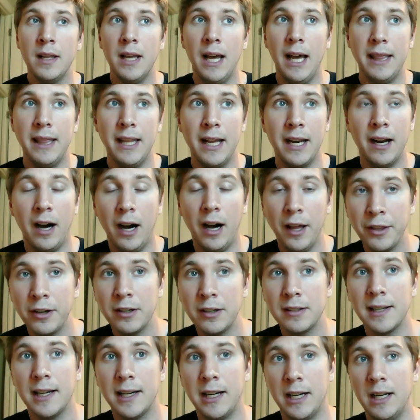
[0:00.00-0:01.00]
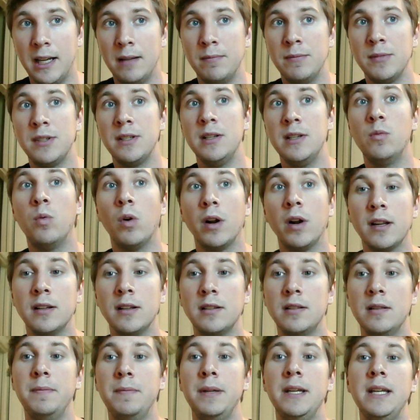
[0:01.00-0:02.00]
And then other times you want it
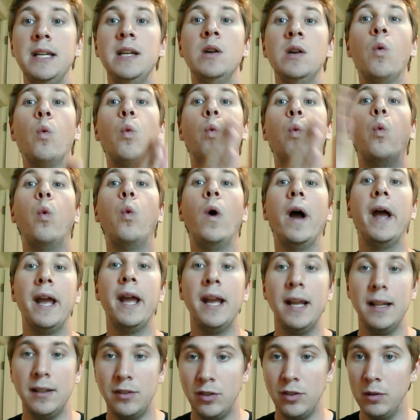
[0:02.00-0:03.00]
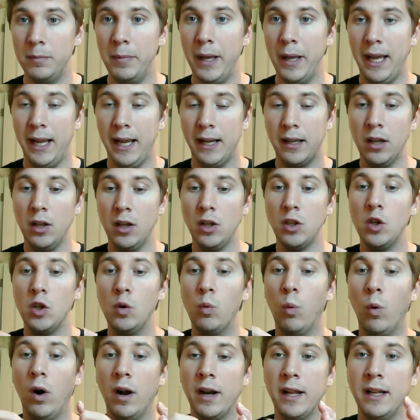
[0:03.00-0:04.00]
to be way too big. You
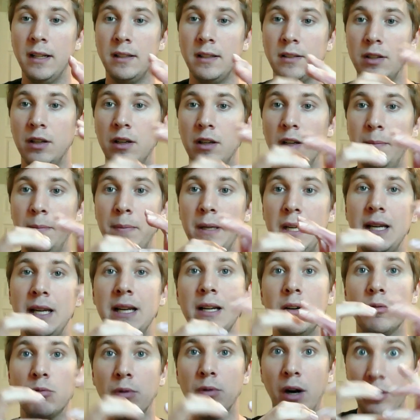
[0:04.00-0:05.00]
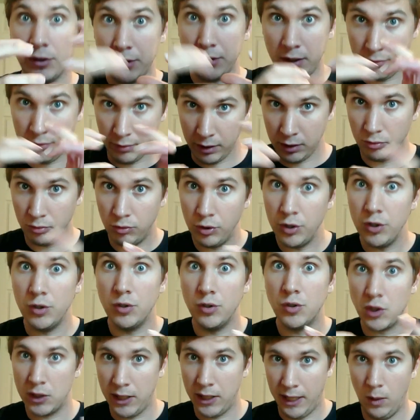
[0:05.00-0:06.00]
want it to be relatively
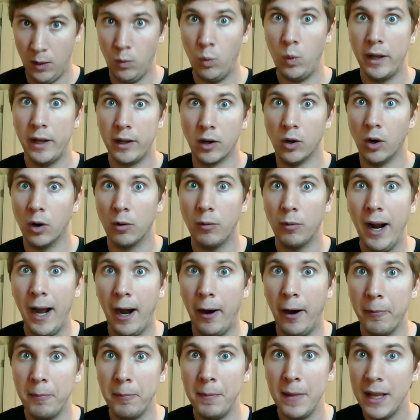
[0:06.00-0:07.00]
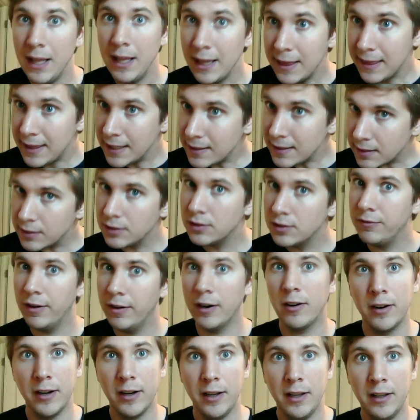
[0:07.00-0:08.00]
loose and wiggle around. This is
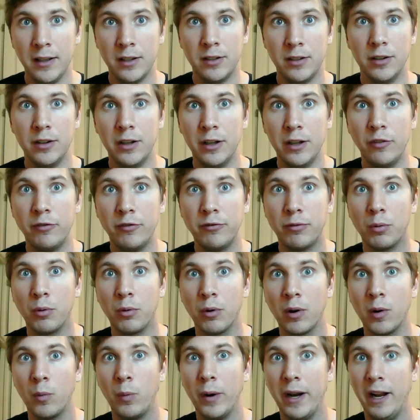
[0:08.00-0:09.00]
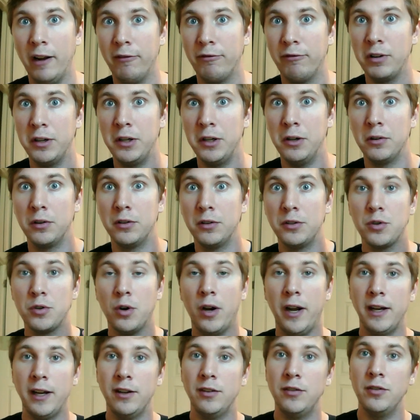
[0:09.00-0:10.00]
very good for whenever you're
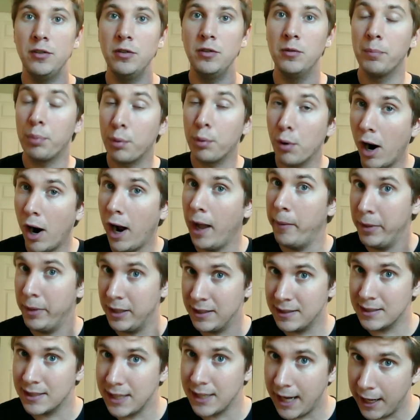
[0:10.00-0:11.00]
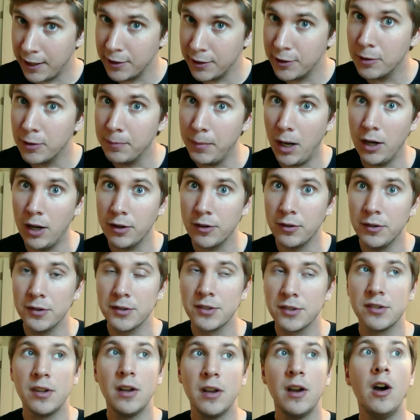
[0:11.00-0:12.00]
trying to prime and sand your
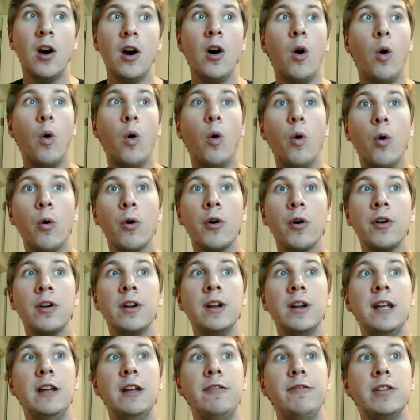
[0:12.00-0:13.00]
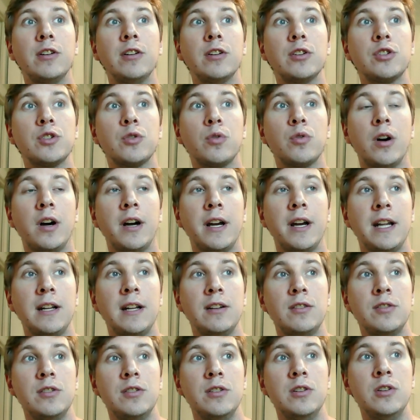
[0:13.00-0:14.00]
models, or if you're
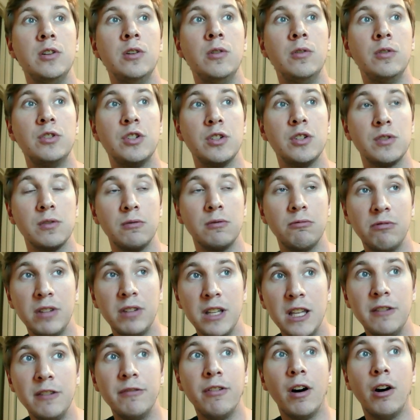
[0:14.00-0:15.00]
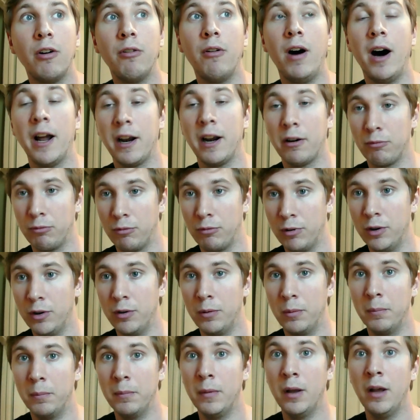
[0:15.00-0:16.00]
trying to just leave a lot of
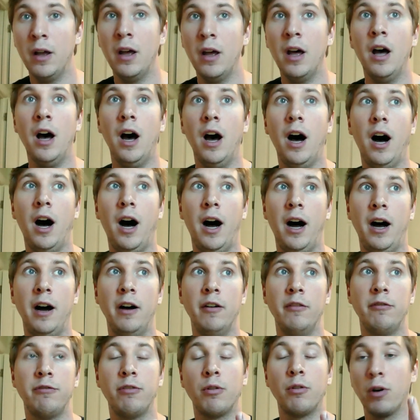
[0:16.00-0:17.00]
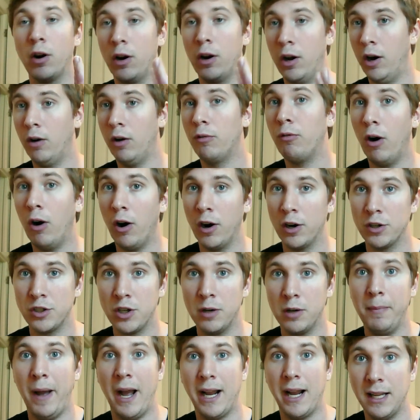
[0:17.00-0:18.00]
room for a
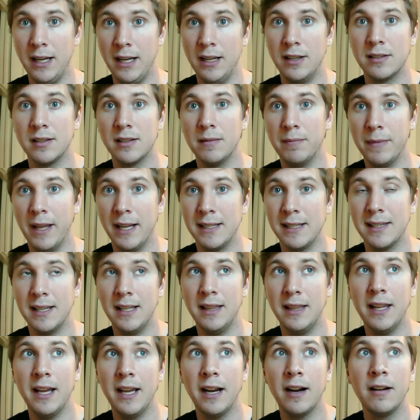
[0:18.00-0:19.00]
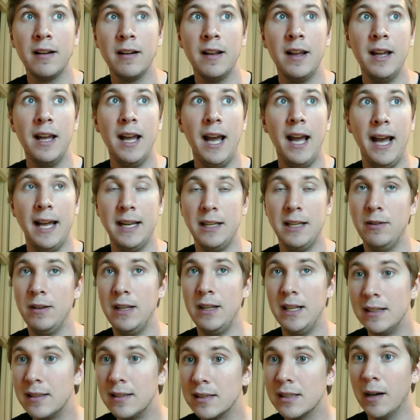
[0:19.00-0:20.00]
larger mechanism that's in there and you
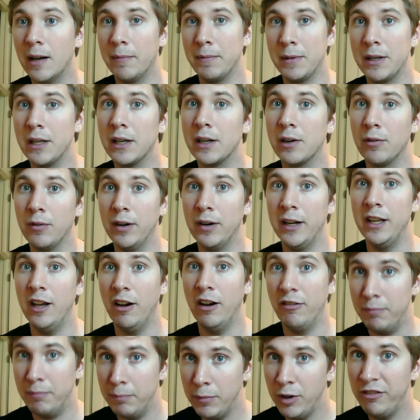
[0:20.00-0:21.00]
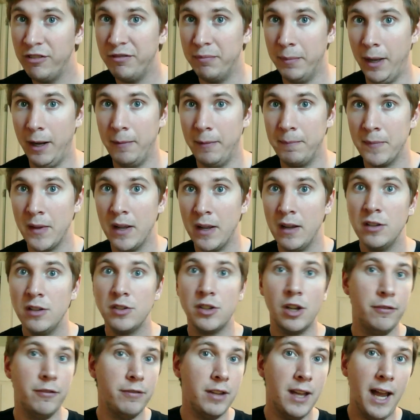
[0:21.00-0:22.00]
need some degree of movement.
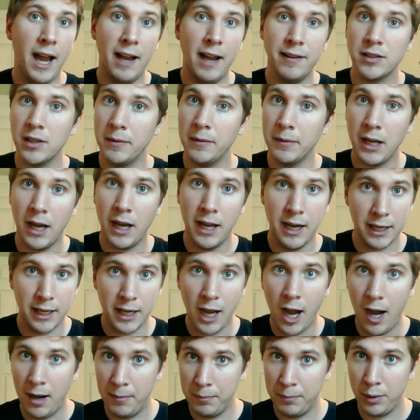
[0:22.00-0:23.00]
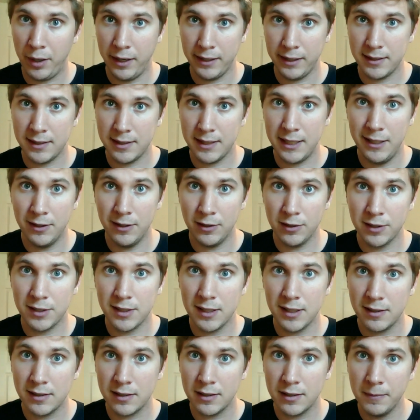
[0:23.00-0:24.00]
So if you have some kind of complex gear
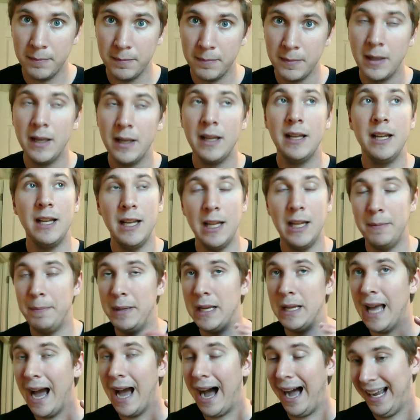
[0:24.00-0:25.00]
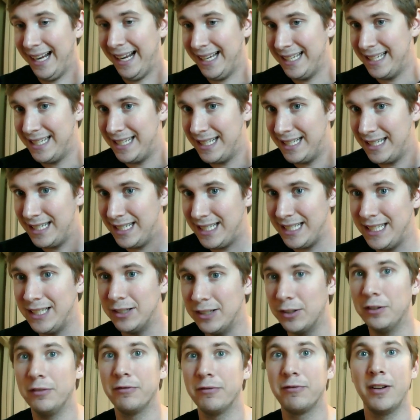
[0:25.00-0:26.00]
system, it'd be
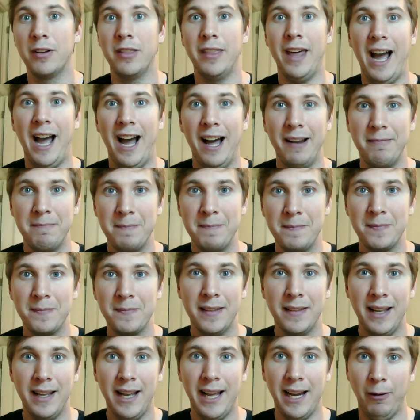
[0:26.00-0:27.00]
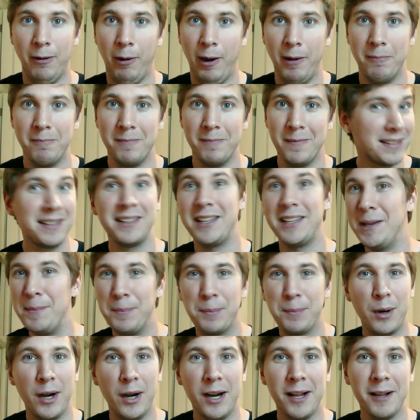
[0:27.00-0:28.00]
ideal for that. Anyway,
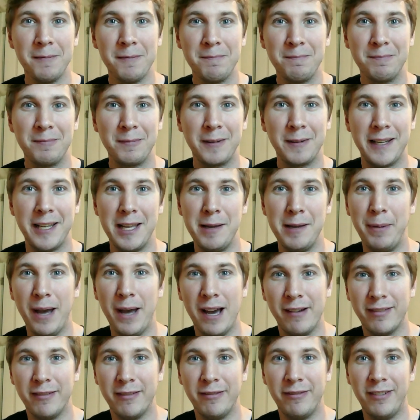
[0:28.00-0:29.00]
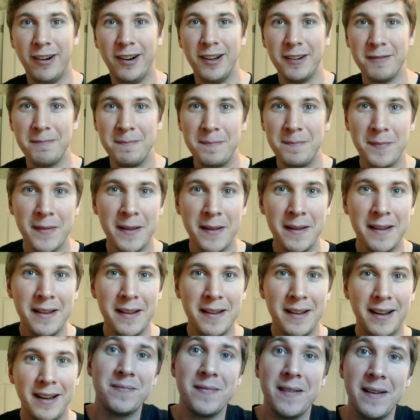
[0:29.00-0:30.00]
keep printing, keep having fun.
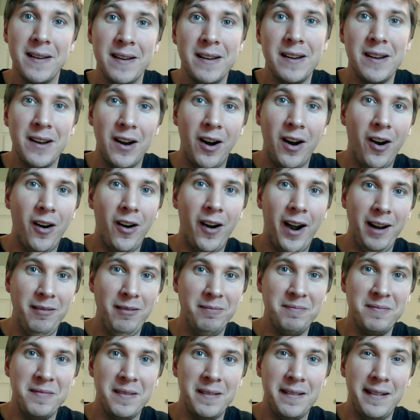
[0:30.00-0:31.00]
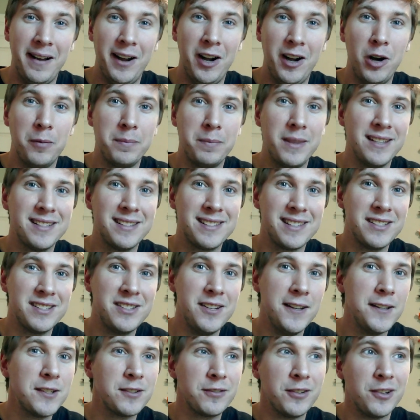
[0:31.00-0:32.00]
All right, I hope this is
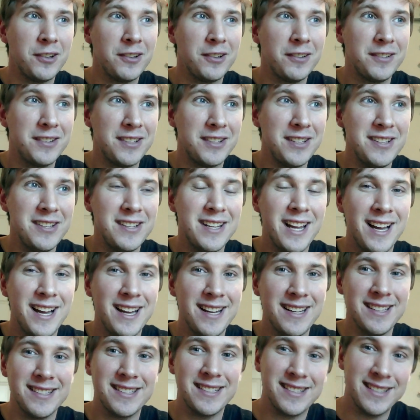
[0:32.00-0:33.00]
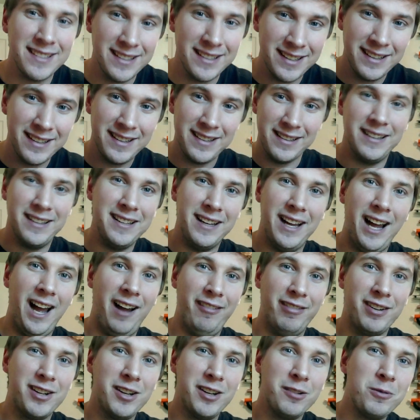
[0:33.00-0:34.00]
useful to you guys.
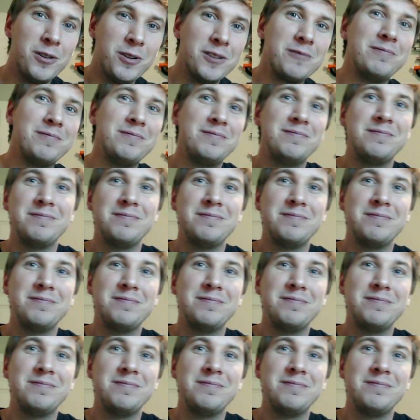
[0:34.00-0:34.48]
Have a good one.